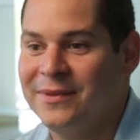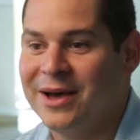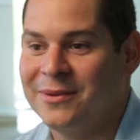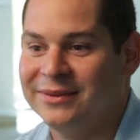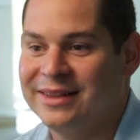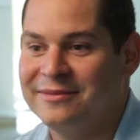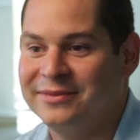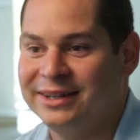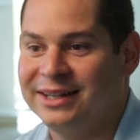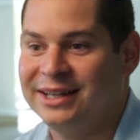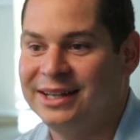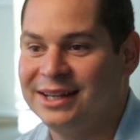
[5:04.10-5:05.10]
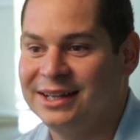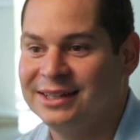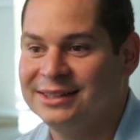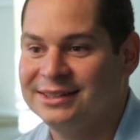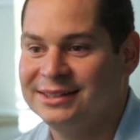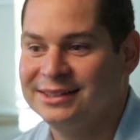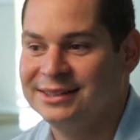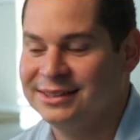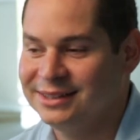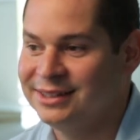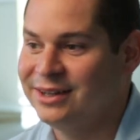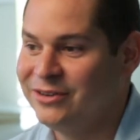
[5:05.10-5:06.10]
That was definitely a
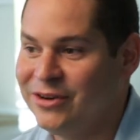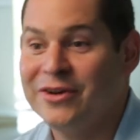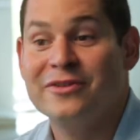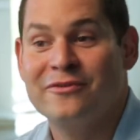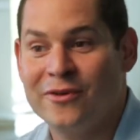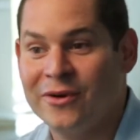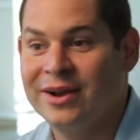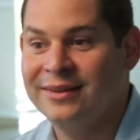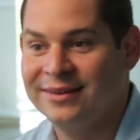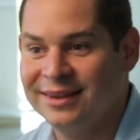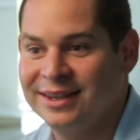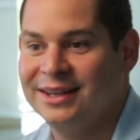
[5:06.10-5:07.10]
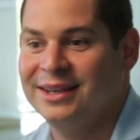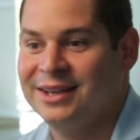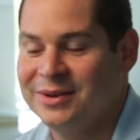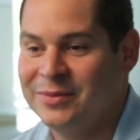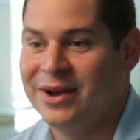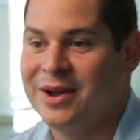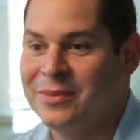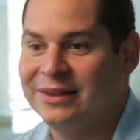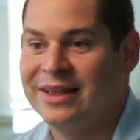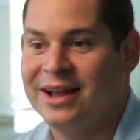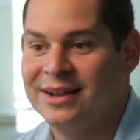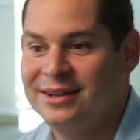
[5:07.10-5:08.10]
journey for us, but I'm
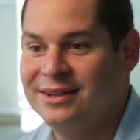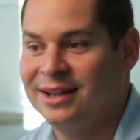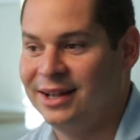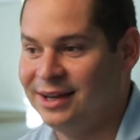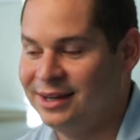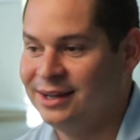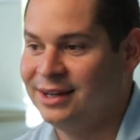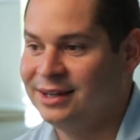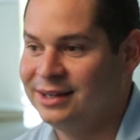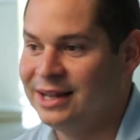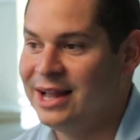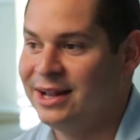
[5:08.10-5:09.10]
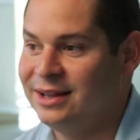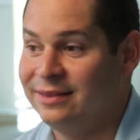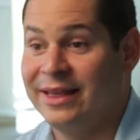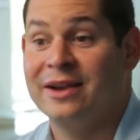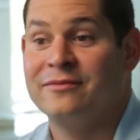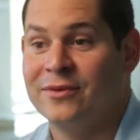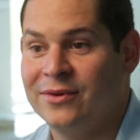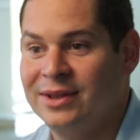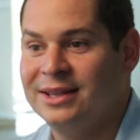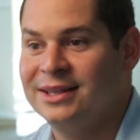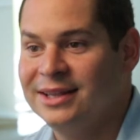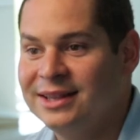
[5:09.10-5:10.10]
excited and glad and thankful
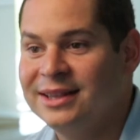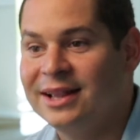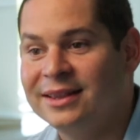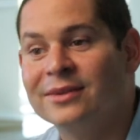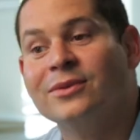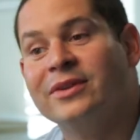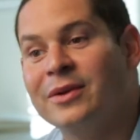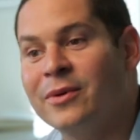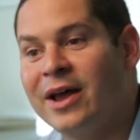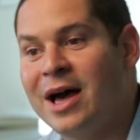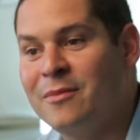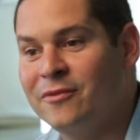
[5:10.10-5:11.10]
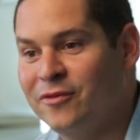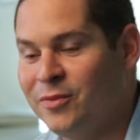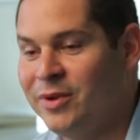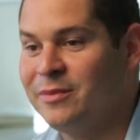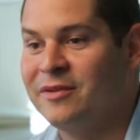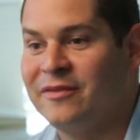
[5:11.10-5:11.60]
that this was able to happen for me and my